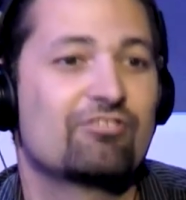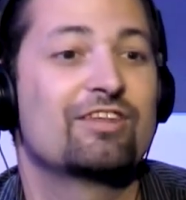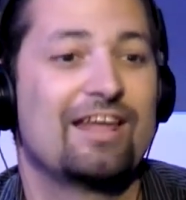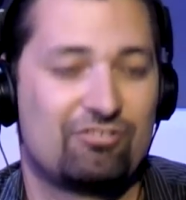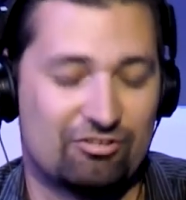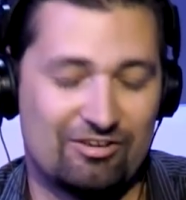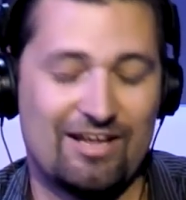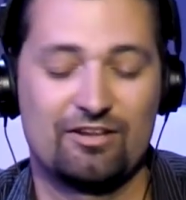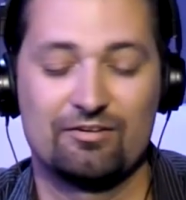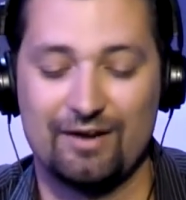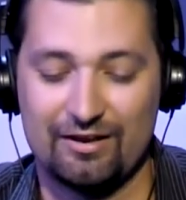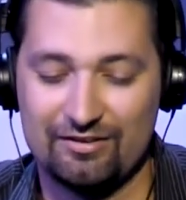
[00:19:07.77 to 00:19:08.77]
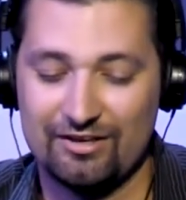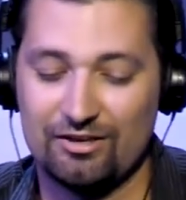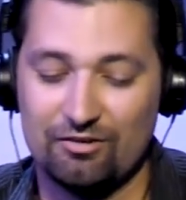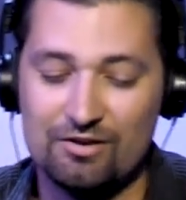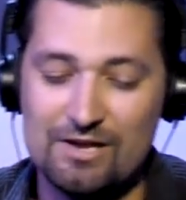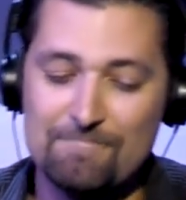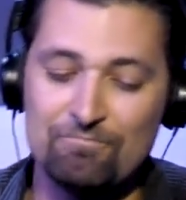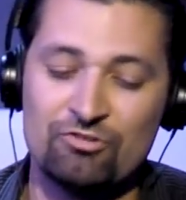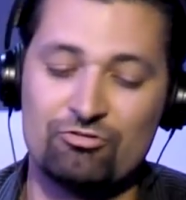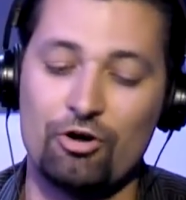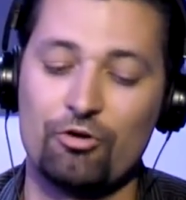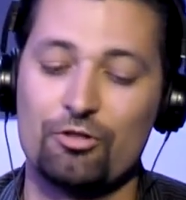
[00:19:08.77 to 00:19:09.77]
Right. that's exactly right. Thank you.
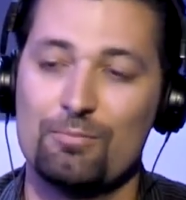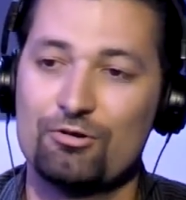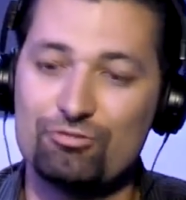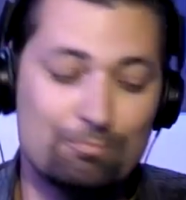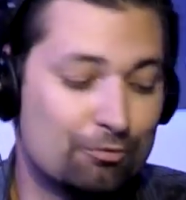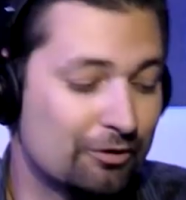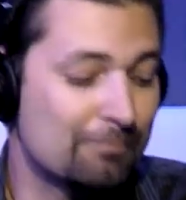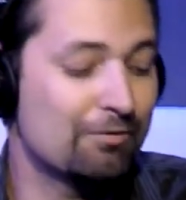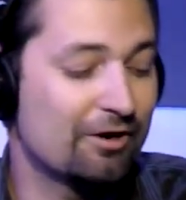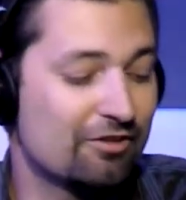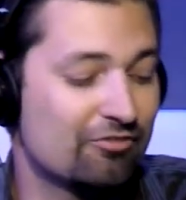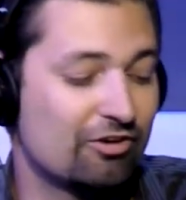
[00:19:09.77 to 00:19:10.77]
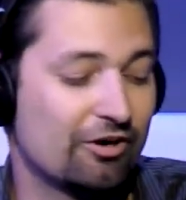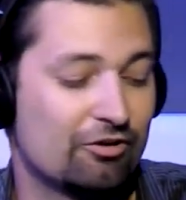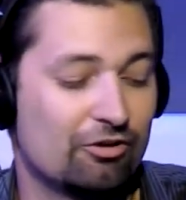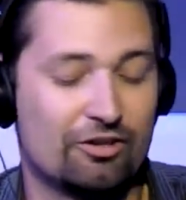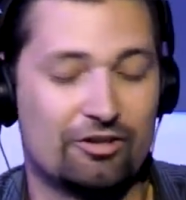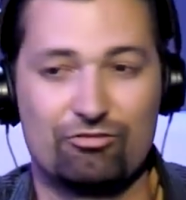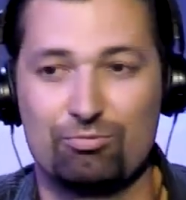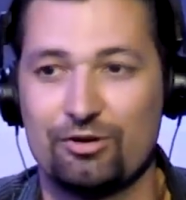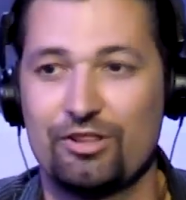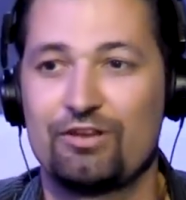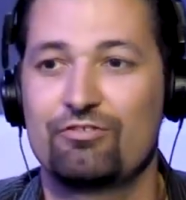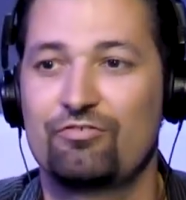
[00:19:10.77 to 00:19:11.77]
So the most important part of this article is
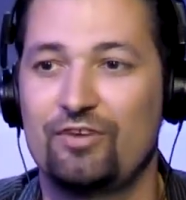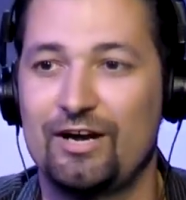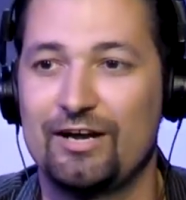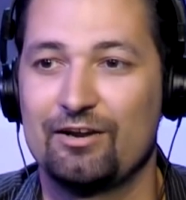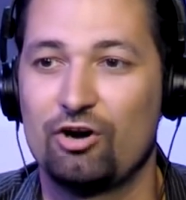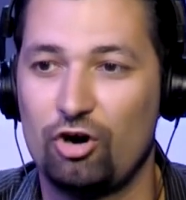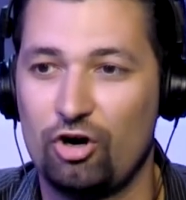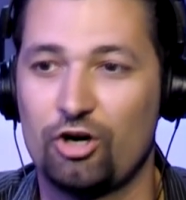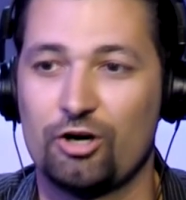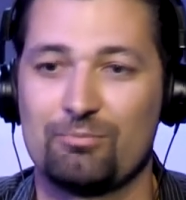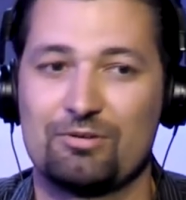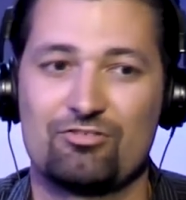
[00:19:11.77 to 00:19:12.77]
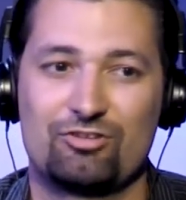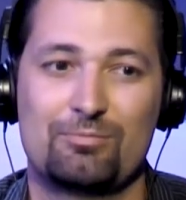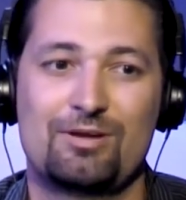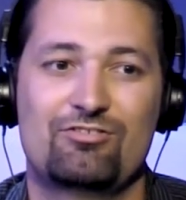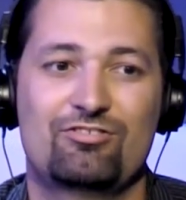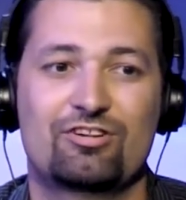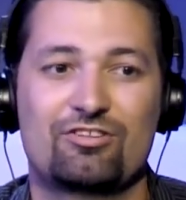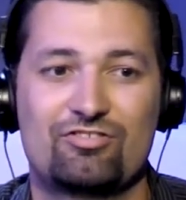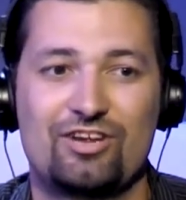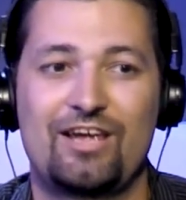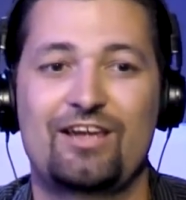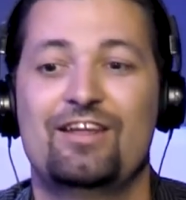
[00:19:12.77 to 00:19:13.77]
where they define harm, because they're basically
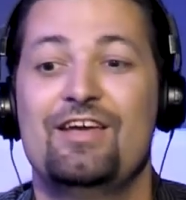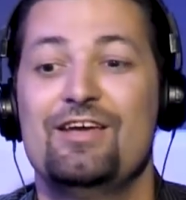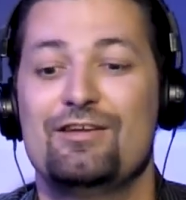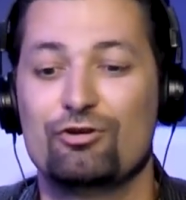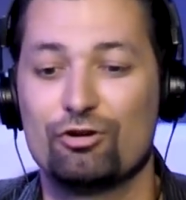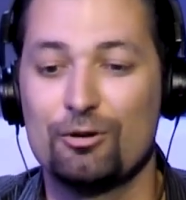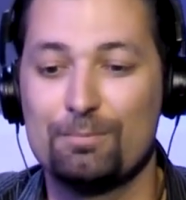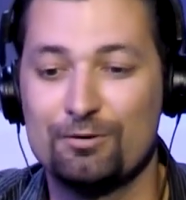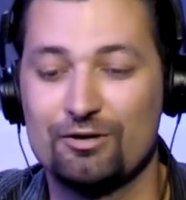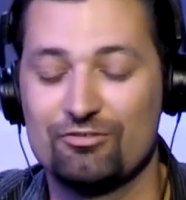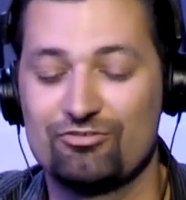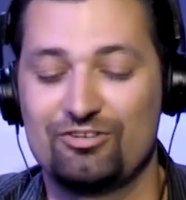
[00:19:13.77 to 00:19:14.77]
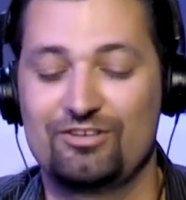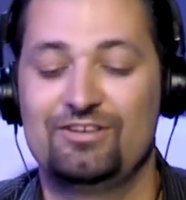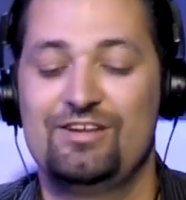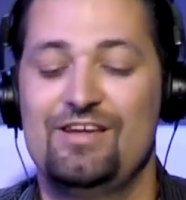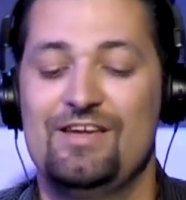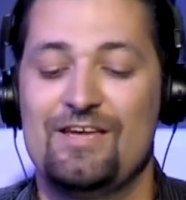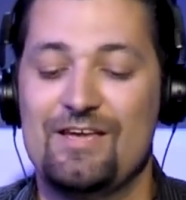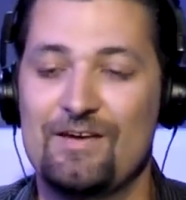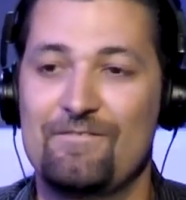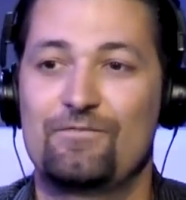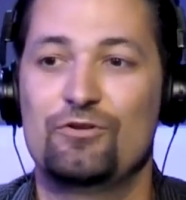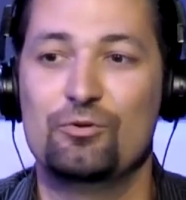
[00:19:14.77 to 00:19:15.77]
saying you're a person
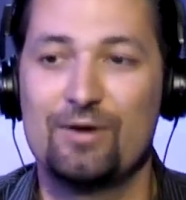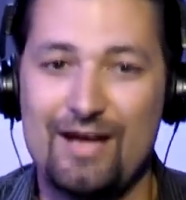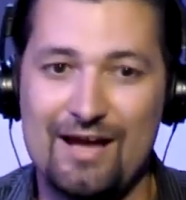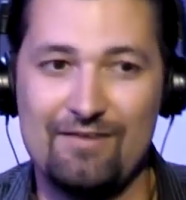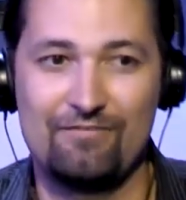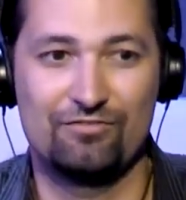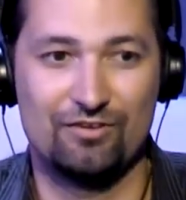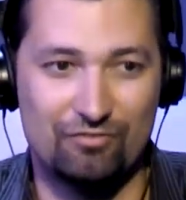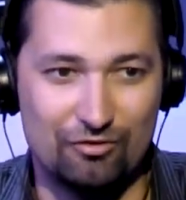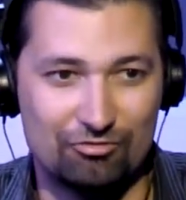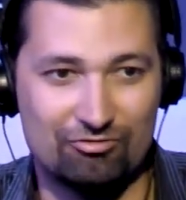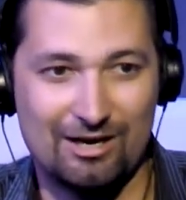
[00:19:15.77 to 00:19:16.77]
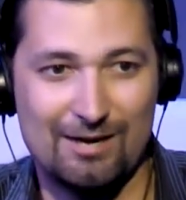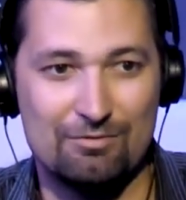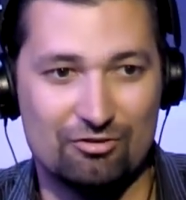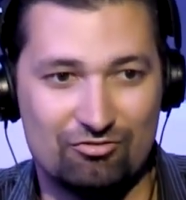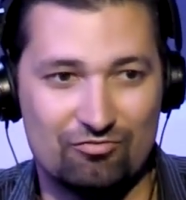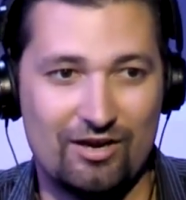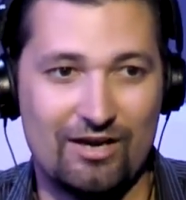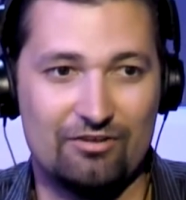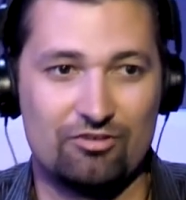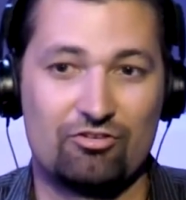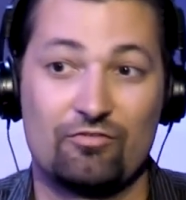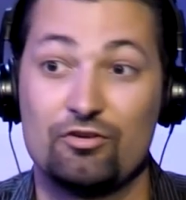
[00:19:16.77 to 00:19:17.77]
if you have if you ascribe this value
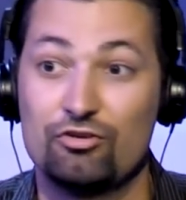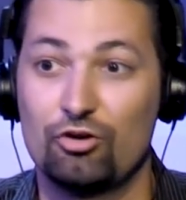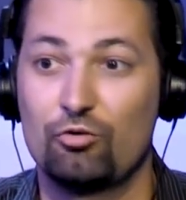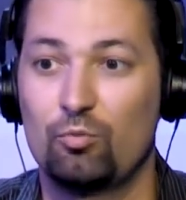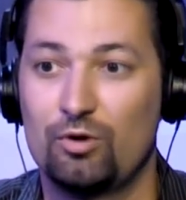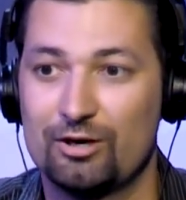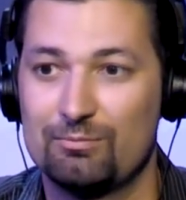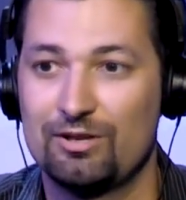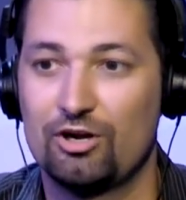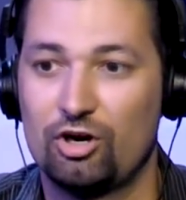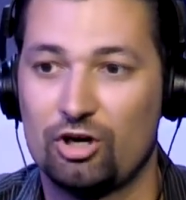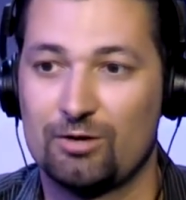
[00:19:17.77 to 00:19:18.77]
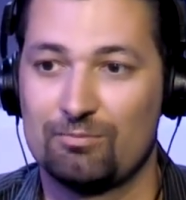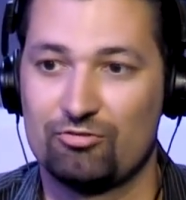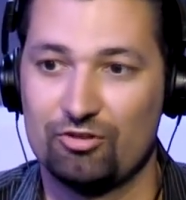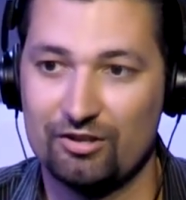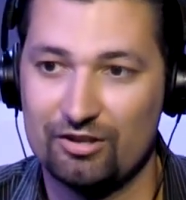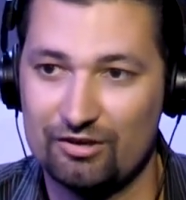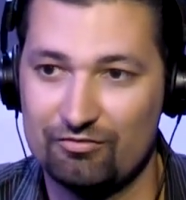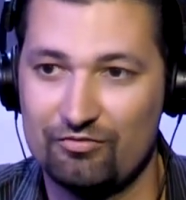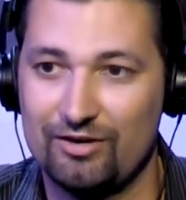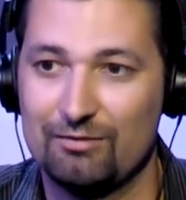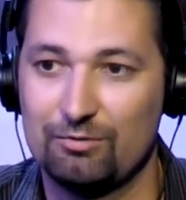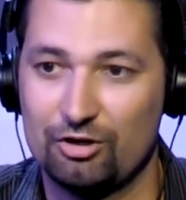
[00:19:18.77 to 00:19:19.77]
to yourself, you don't want to be harmed. So then they
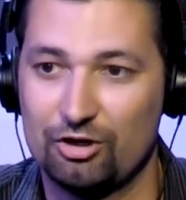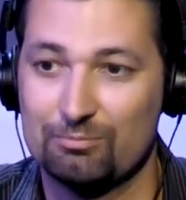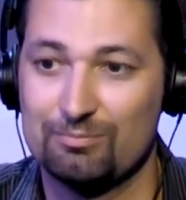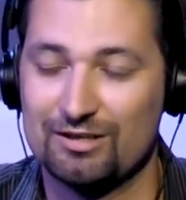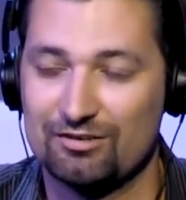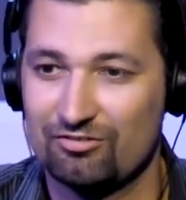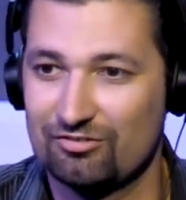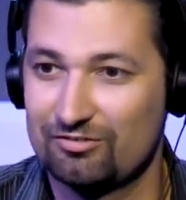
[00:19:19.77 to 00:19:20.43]
define well, what harm means.